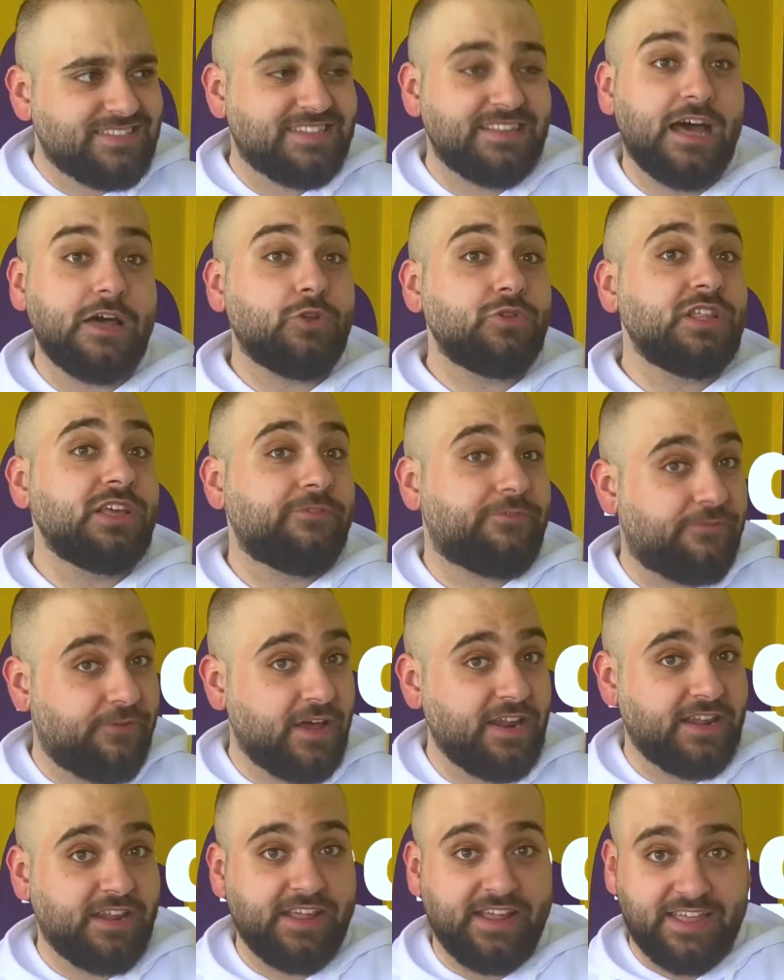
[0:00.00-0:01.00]
not only
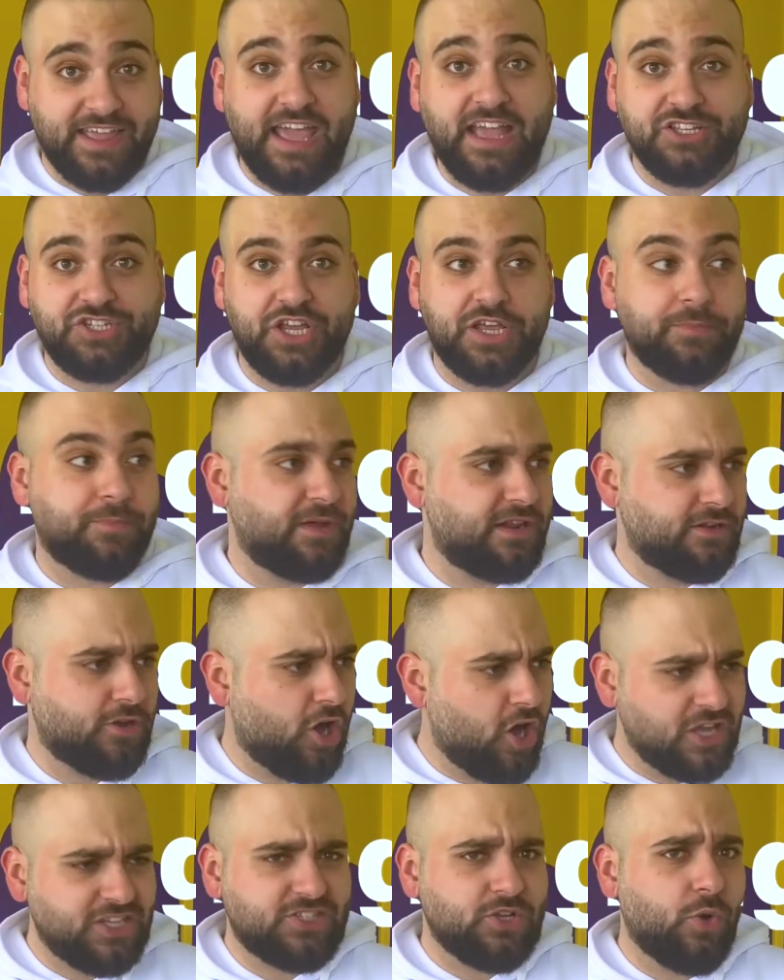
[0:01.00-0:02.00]
fun and engaging, but it
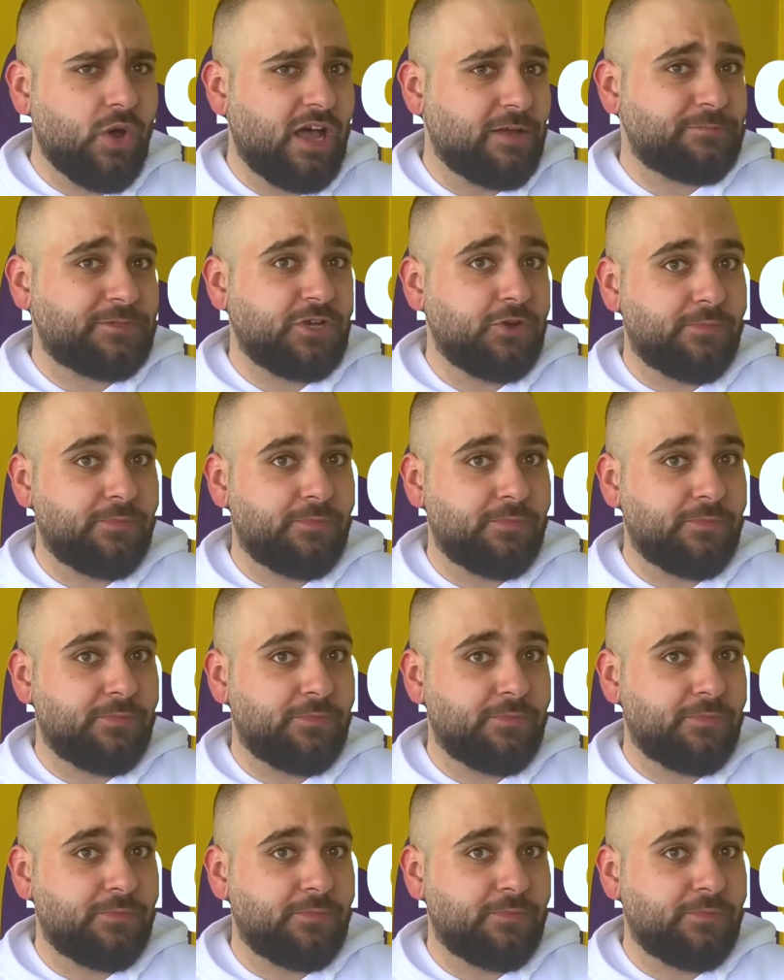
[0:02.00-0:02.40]
also helps